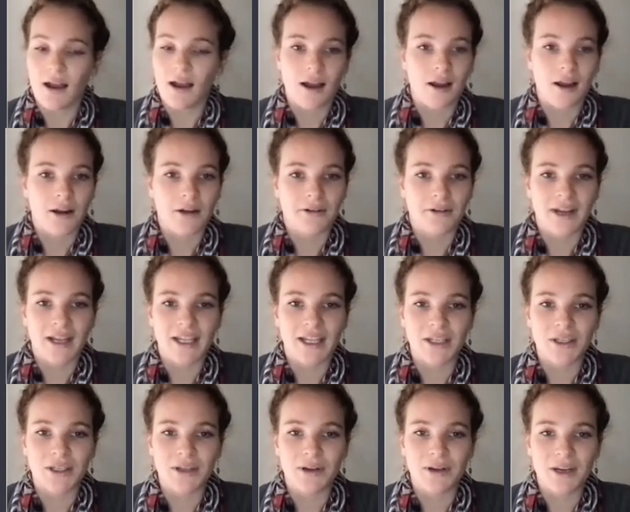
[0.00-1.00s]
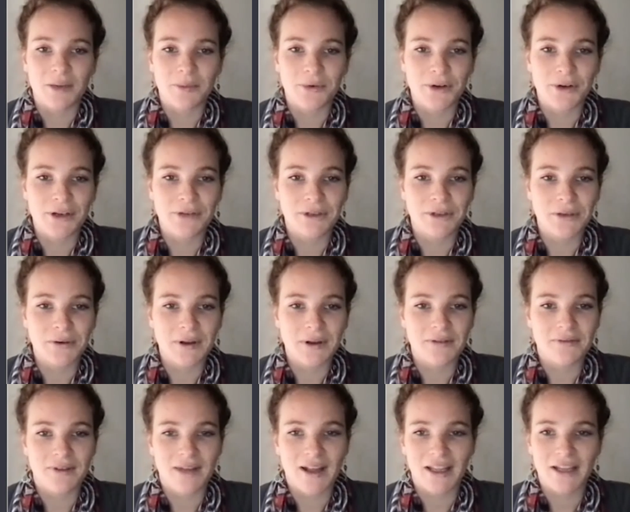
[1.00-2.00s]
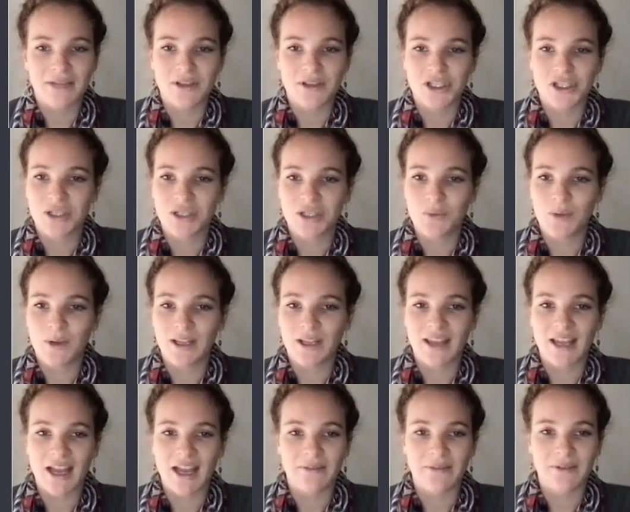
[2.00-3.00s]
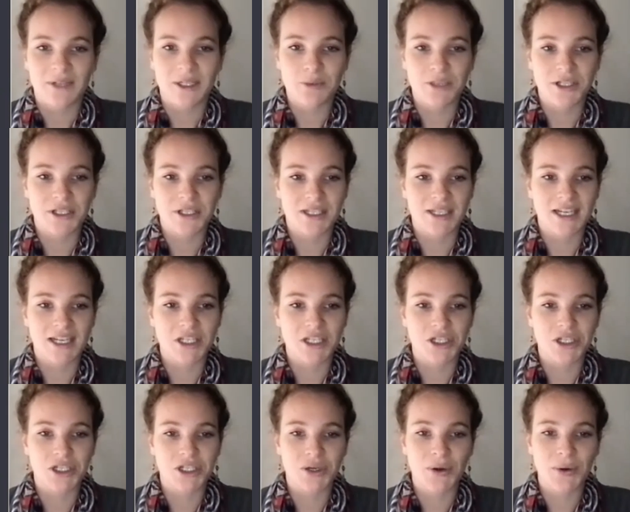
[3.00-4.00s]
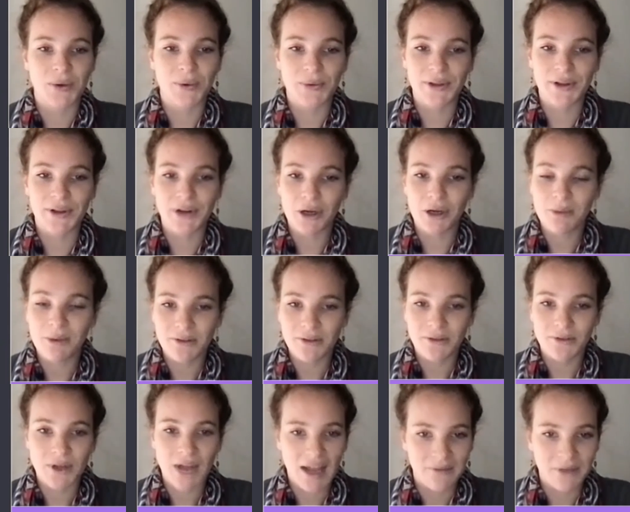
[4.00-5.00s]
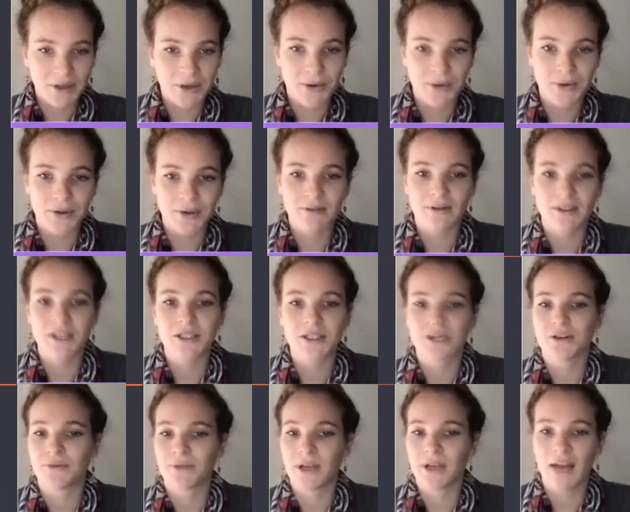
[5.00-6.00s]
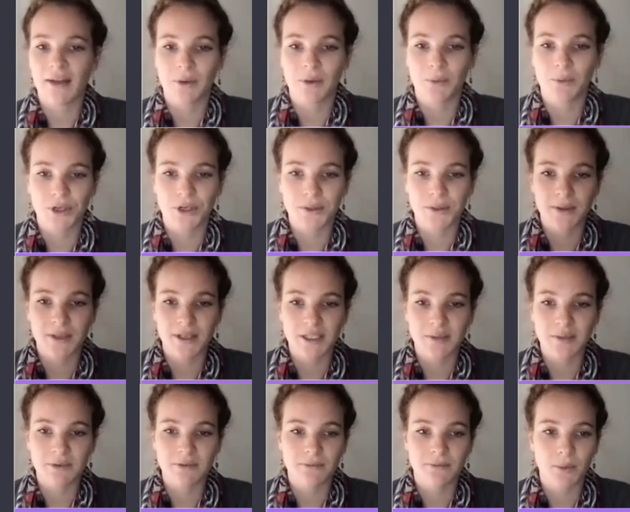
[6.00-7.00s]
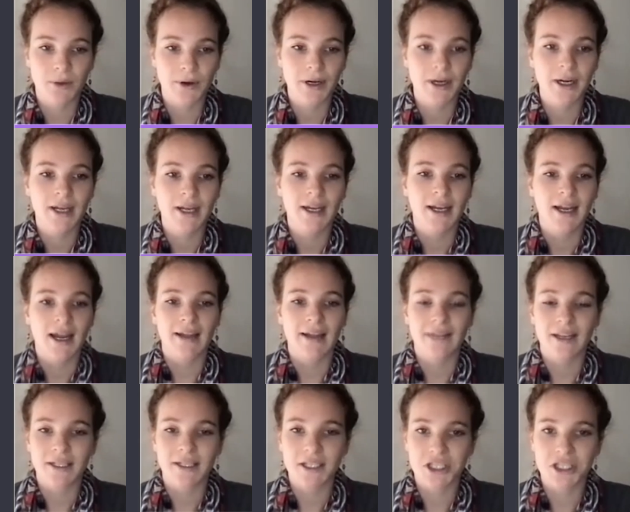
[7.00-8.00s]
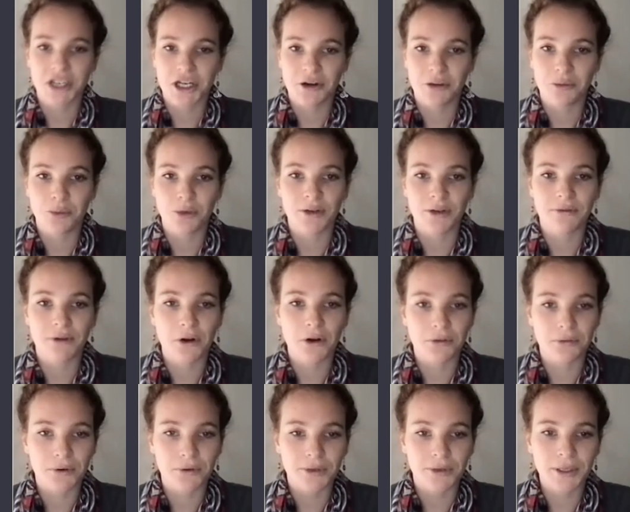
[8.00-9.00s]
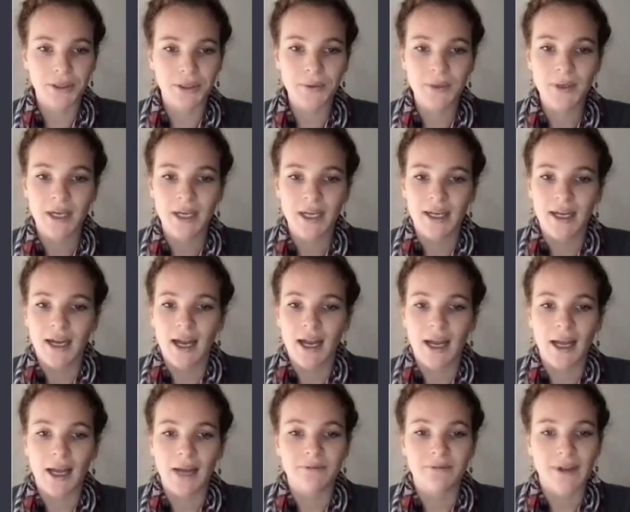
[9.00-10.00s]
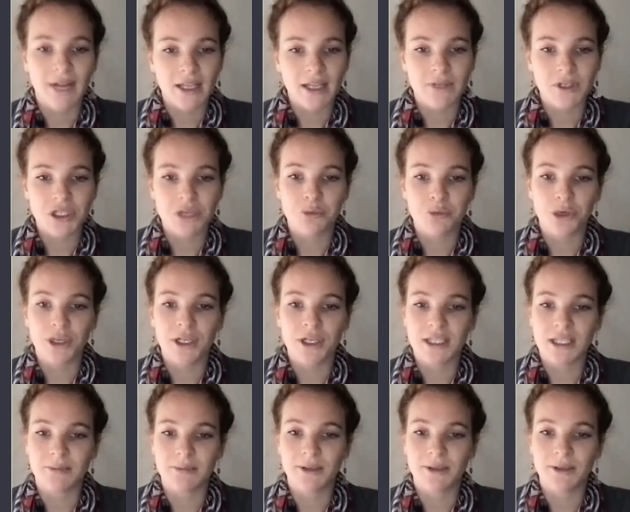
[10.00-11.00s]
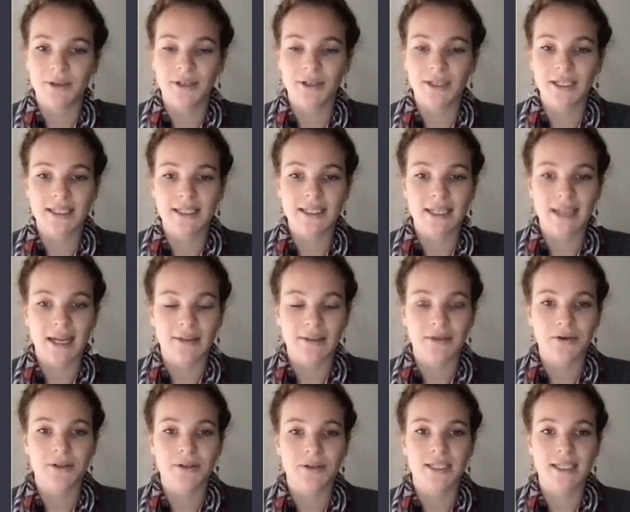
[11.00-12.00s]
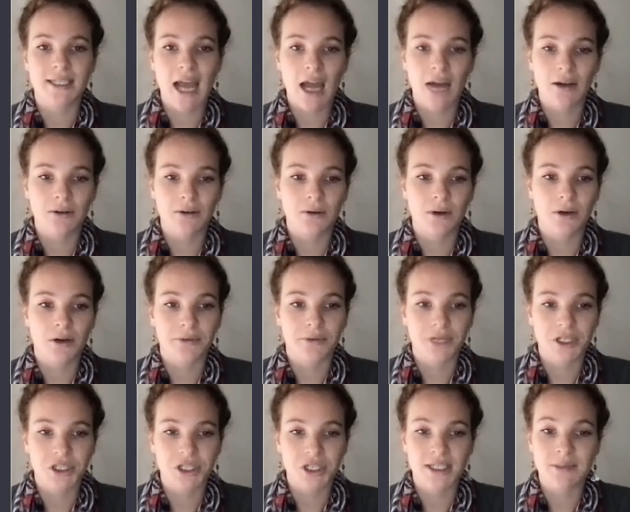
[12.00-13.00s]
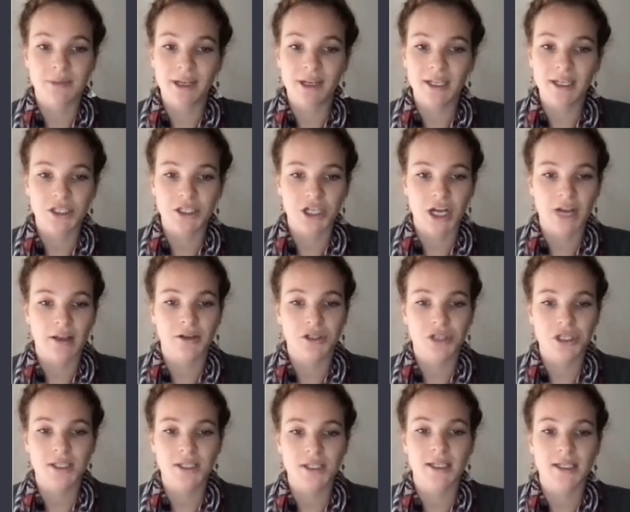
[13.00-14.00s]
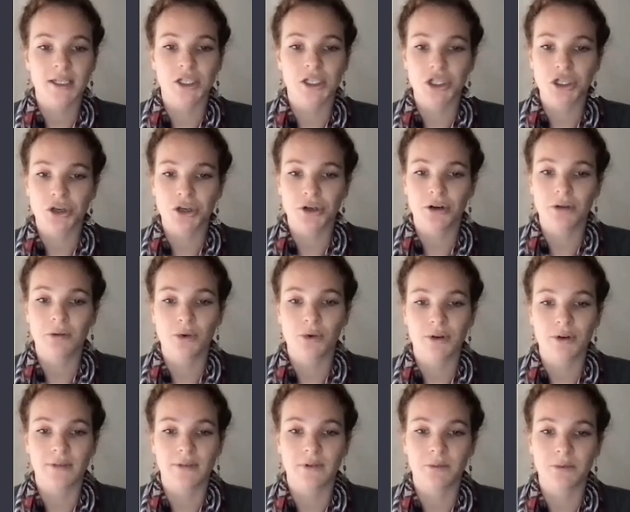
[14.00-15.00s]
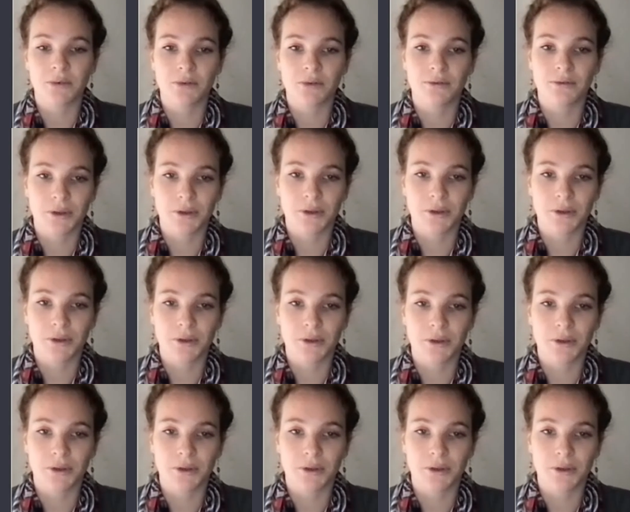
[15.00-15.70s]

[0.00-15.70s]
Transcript: All right, you got a preview of Valley Vision with Evan's presentation earlier, but if you haven't heard of us or if you haven't worked with us before, I'd like to share a brief overview. Valley Vision brings communities together to tackle our region's biggest challenges and ensure a more livable future.